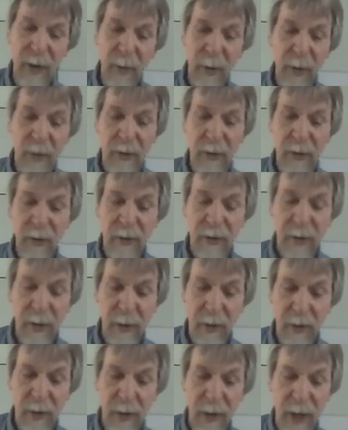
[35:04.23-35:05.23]
which is
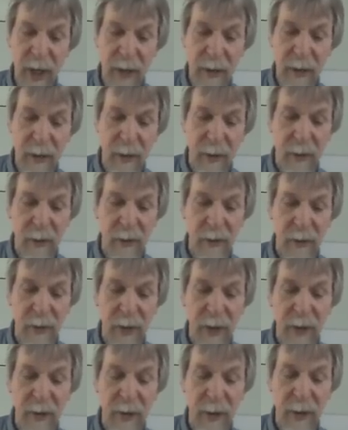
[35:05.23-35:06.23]
connected to
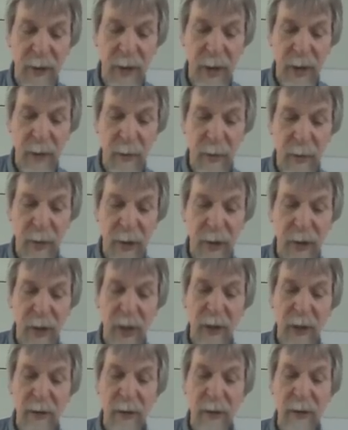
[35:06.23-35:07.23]
the internet, we are
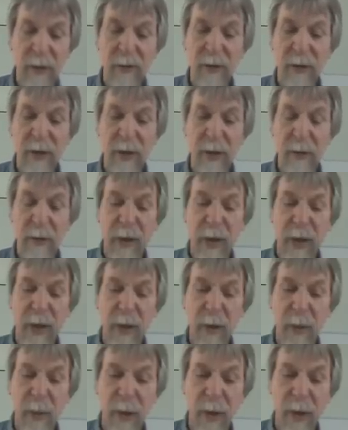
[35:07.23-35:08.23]
not using a
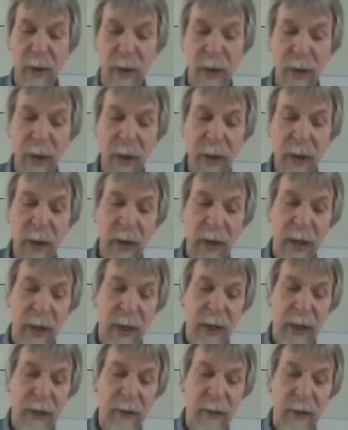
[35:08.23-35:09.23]
firewall,
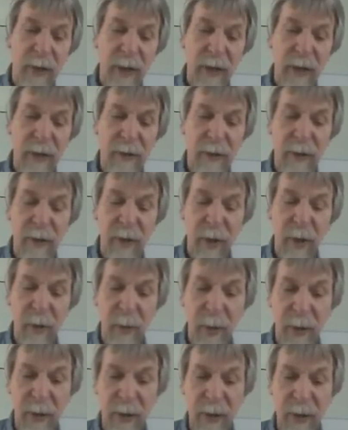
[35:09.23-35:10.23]
and there is an
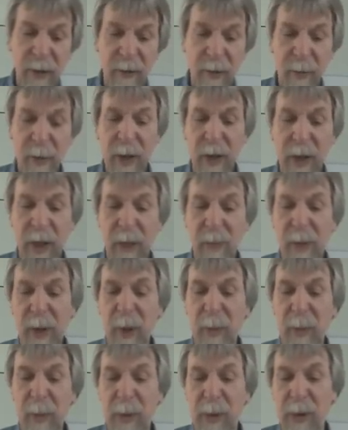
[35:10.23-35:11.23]
open
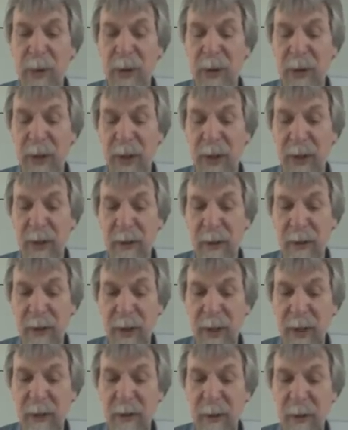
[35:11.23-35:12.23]
TCP/IP port, and there
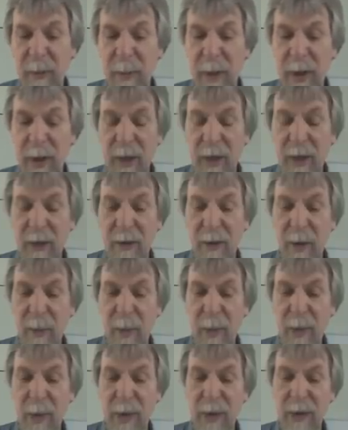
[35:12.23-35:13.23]
is a bug in the
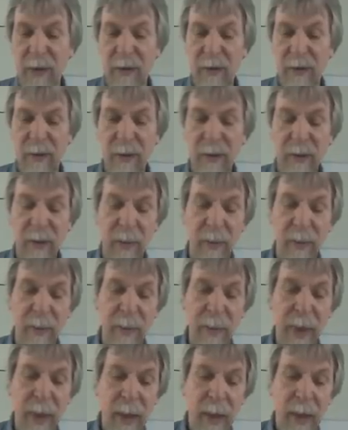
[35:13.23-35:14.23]
operating system,
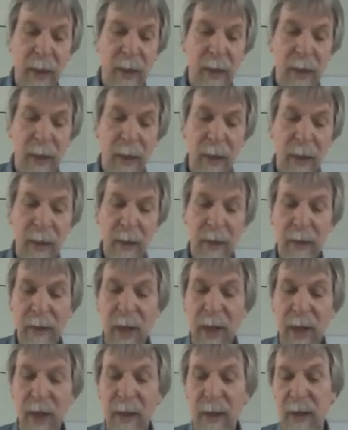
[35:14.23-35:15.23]

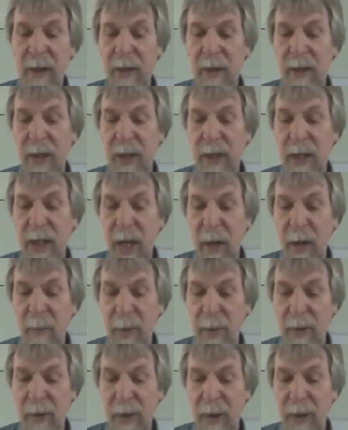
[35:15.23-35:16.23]
then it can
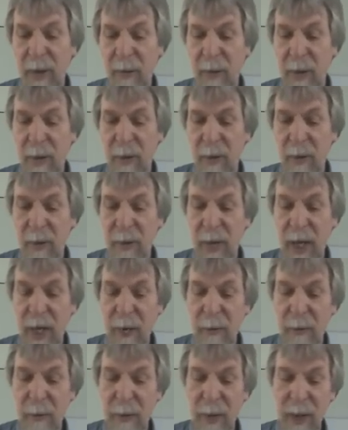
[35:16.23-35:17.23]
happen that we do
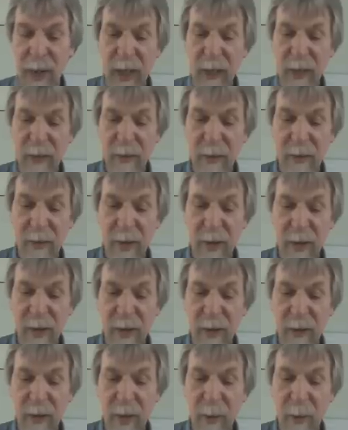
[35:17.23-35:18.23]
have a hazard there
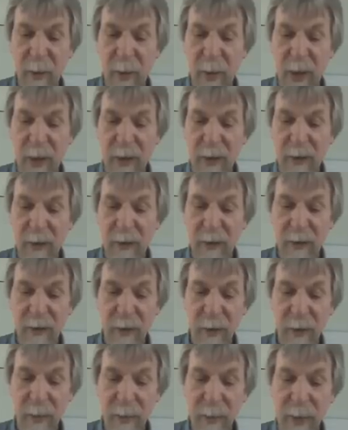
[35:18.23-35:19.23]
in the operating
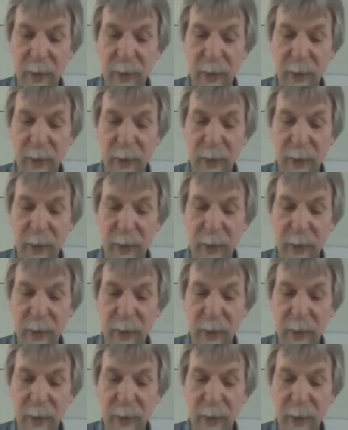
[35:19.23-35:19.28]
system.